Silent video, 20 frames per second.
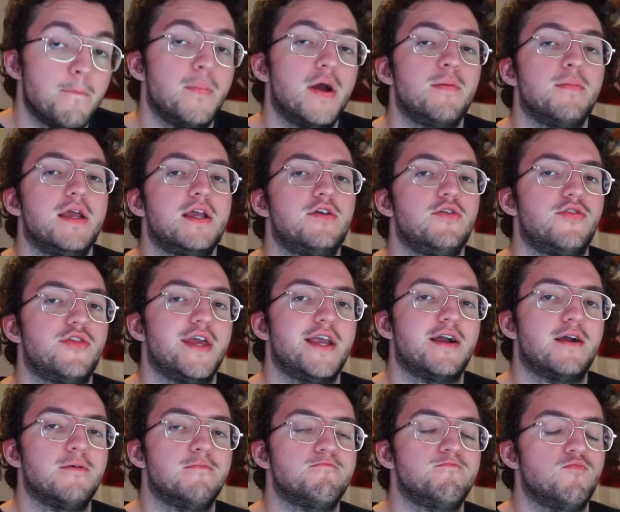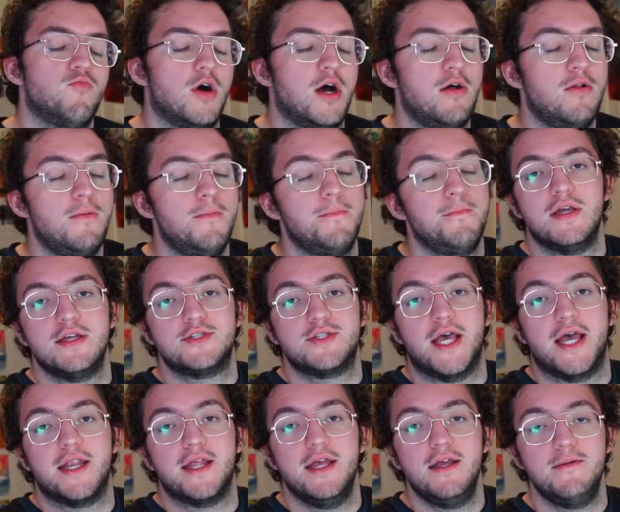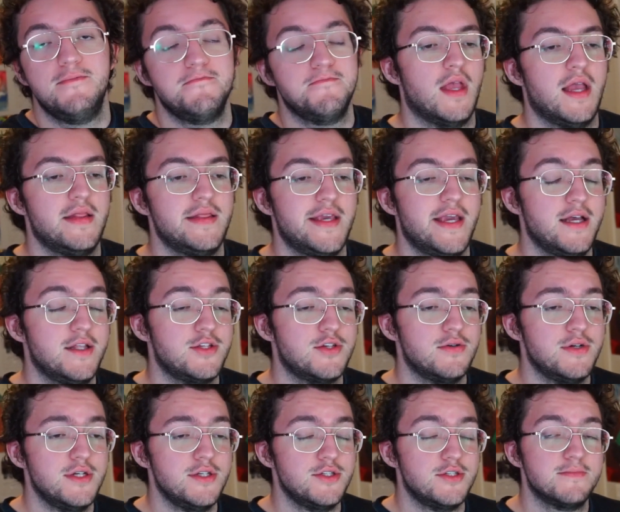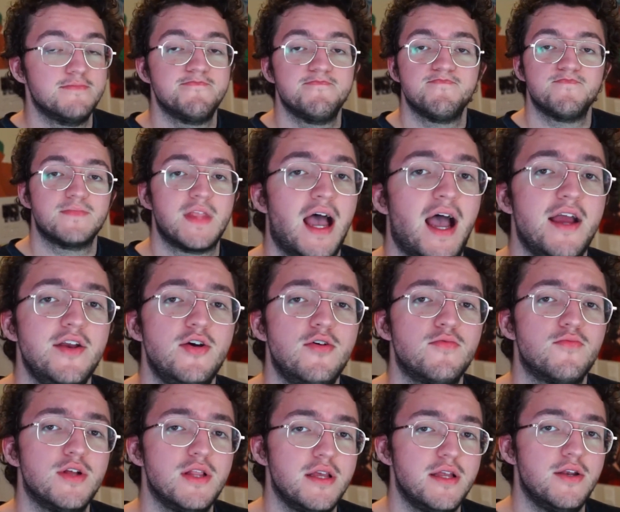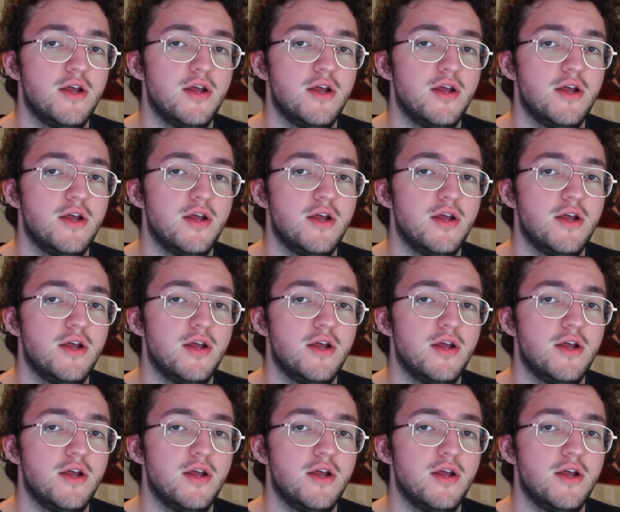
might make you think, well, is that it? And the answer is, I don't really